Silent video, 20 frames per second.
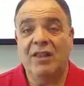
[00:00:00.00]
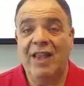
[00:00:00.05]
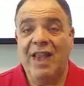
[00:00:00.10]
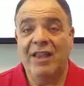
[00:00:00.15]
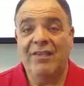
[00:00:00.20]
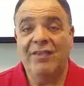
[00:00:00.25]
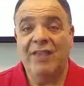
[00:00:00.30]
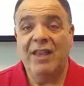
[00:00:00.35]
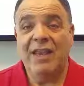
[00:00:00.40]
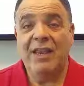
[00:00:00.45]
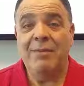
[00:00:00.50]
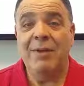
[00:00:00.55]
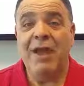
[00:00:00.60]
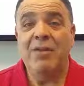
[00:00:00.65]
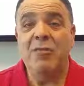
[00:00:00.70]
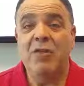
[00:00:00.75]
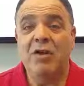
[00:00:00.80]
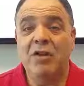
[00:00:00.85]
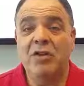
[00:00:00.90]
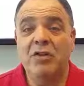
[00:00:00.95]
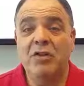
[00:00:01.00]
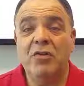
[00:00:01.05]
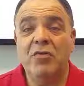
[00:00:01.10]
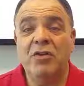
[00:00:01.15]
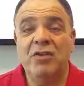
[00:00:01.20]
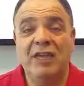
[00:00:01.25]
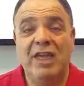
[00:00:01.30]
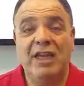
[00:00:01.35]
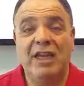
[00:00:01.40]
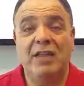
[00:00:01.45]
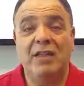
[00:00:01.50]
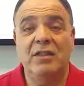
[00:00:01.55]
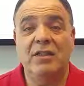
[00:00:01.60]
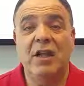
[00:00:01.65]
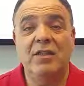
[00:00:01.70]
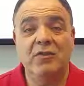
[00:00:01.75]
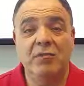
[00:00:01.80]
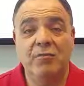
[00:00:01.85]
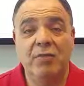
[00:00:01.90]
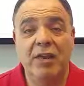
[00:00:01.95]
the last thing he might want to do is take a
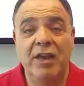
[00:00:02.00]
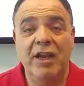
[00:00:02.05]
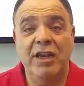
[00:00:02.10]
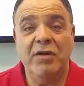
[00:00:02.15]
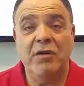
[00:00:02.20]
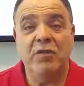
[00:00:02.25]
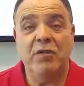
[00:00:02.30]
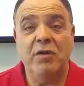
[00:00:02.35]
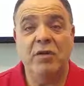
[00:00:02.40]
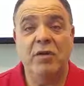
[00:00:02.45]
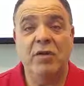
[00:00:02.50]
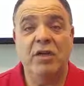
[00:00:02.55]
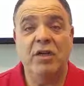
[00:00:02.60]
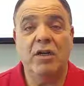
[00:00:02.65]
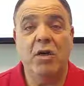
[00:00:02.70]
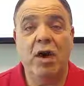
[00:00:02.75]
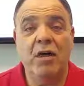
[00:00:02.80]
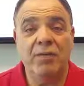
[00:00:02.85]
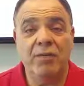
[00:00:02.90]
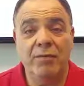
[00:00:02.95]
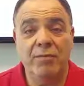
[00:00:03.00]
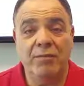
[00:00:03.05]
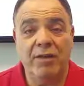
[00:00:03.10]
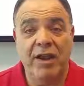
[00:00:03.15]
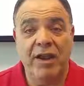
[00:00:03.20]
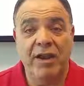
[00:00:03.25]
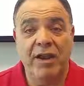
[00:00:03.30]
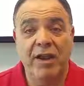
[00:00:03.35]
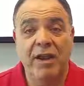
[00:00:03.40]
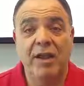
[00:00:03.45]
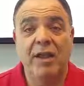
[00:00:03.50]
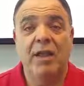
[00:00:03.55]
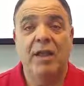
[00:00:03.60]
lunch break or a coffee break